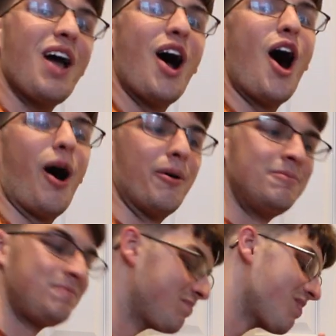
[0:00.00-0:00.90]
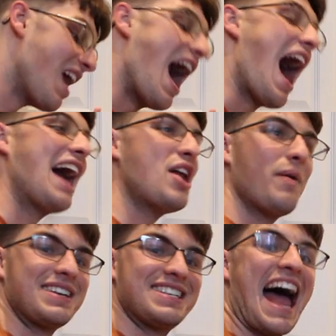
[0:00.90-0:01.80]
Oh, I
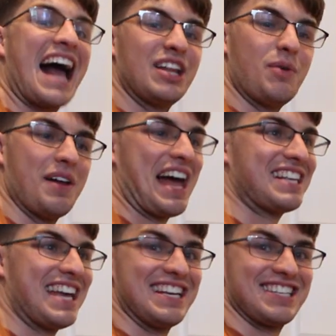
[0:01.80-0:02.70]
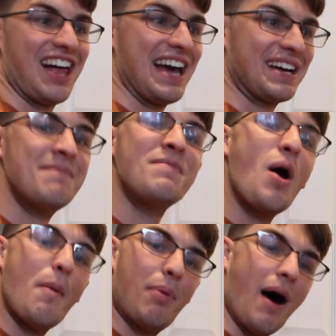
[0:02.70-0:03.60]
know exactly what that tastes like.
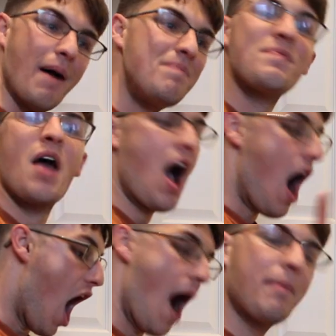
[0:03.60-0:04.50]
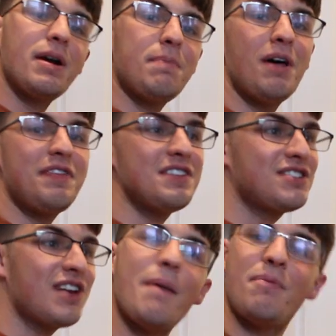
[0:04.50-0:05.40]
But I'm going to plate
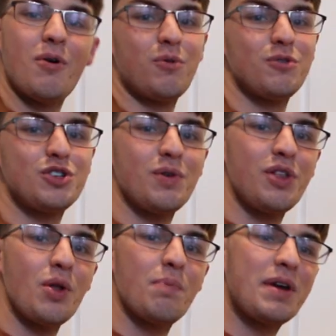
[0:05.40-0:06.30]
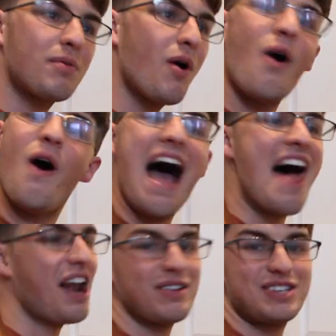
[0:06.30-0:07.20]
this up. We'll do a little B-roll,
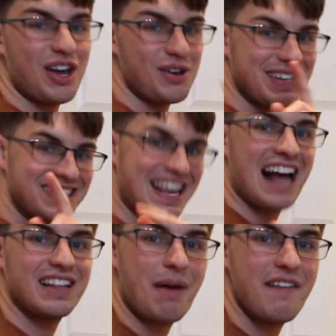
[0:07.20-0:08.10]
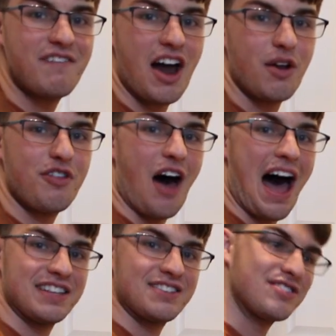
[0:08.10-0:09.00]
and then I'll tell you exactly my final
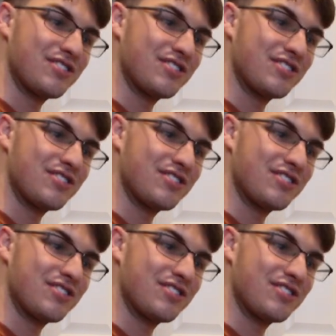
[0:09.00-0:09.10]
thoughts.